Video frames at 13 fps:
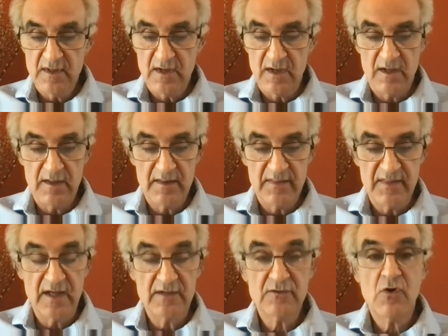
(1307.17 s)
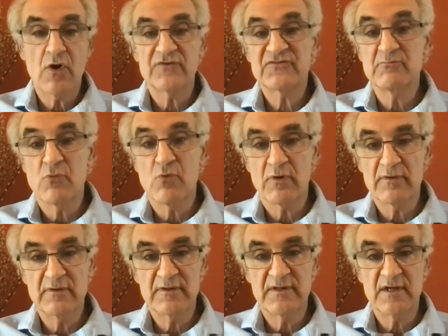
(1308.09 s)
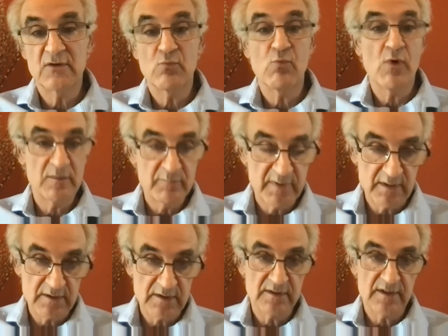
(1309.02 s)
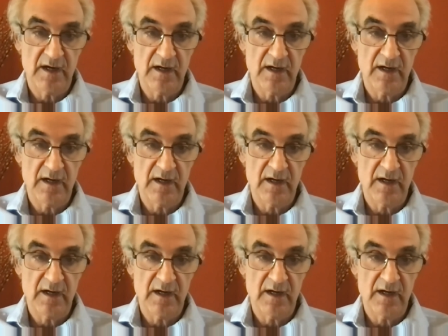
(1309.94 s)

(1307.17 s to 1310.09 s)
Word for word: uh, that cost more than $1 billion.